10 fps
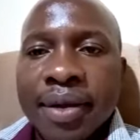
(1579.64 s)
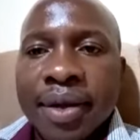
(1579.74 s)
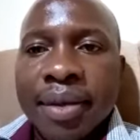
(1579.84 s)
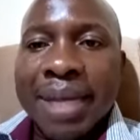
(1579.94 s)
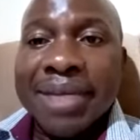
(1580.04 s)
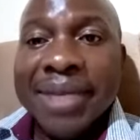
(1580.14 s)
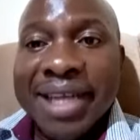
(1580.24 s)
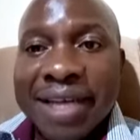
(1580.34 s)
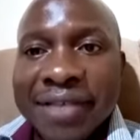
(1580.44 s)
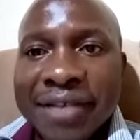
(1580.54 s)
But
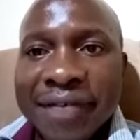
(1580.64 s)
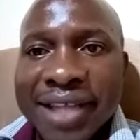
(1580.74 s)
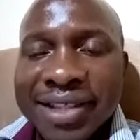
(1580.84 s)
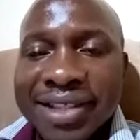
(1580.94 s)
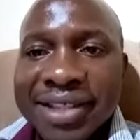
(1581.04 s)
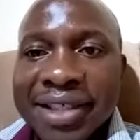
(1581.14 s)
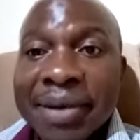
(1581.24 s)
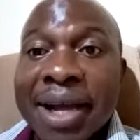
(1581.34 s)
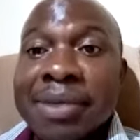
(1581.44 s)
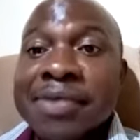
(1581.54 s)
immediately after the fast, it
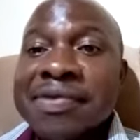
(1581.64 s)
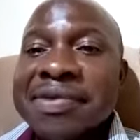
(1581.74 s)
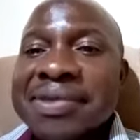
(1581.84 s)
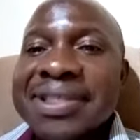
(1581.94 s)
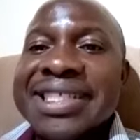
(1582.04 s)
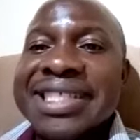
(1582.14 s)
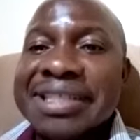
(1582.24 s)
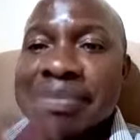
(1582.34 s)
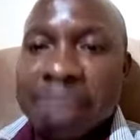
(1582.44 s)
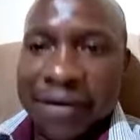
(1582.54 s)
becomes
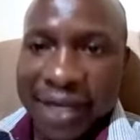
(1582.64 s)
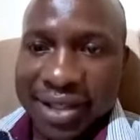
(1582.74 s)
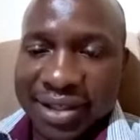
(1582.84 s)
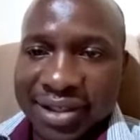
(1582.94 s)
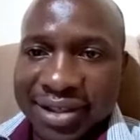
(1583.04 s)
perfect.